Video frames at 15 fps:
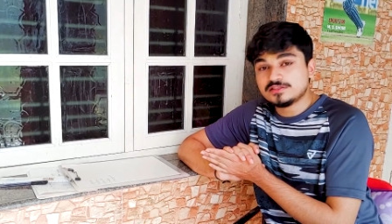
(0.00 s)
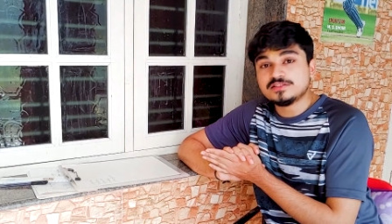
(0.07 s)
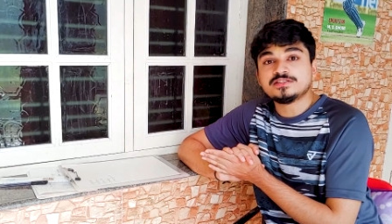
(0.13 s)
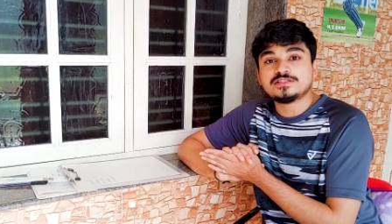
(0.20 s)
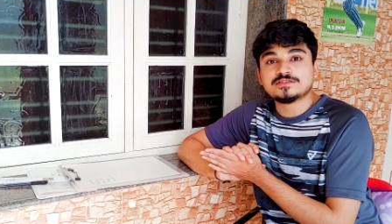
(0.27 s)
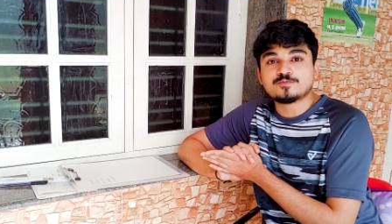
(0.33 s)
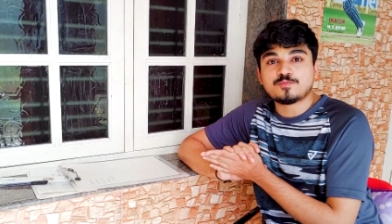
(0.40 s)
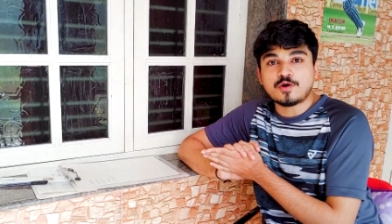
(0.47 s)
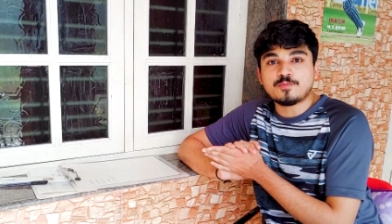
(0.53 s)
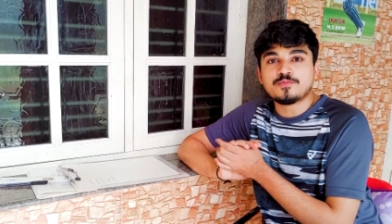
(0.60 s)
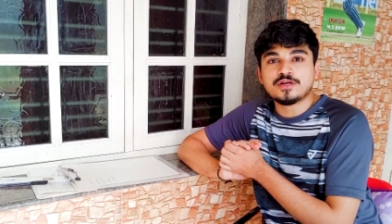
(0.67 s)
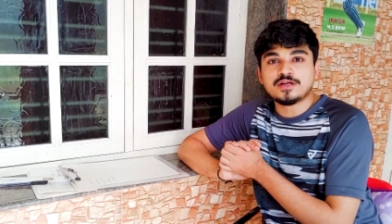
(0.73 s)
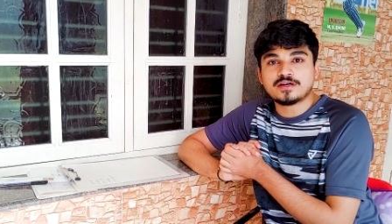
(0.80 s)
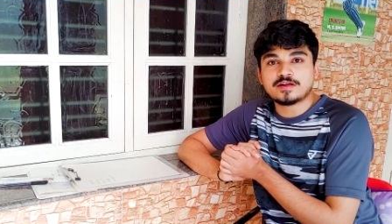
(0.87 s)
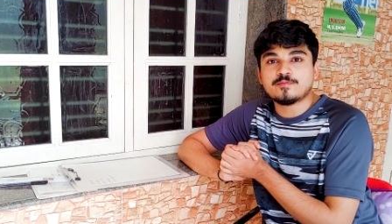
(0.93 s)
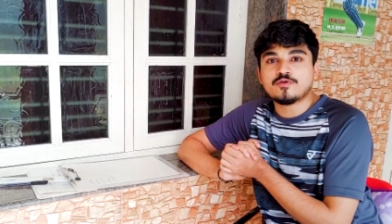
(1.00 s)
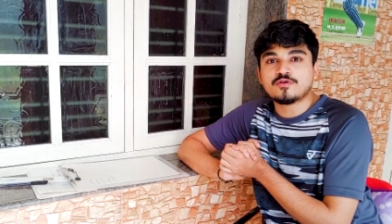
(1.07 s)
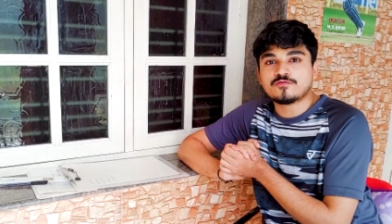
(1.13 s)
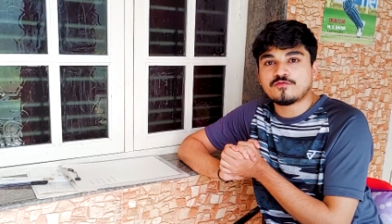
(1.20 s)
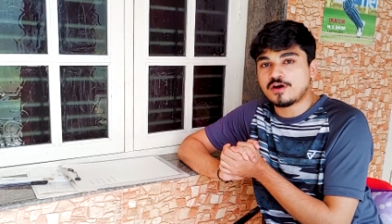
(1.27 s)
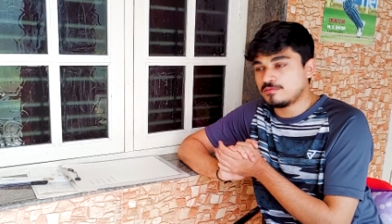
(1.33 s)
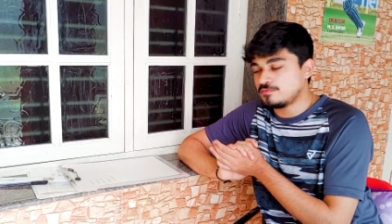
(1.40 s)
this is popular
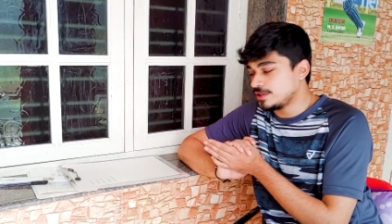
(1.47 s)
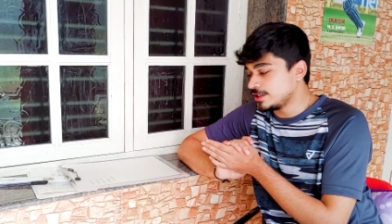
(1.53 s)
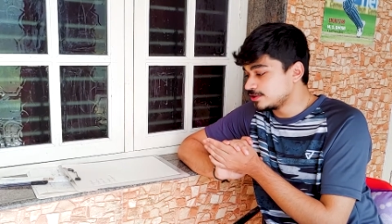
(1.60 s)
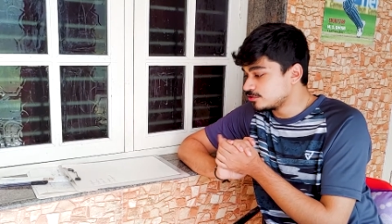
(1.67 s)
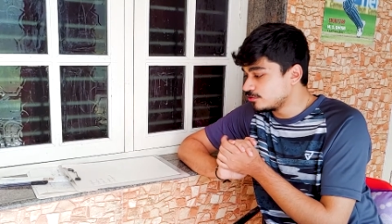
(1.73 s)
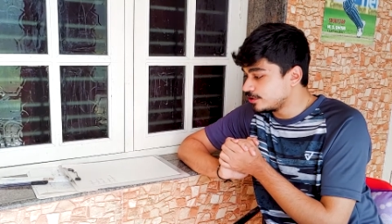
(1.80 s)
among families.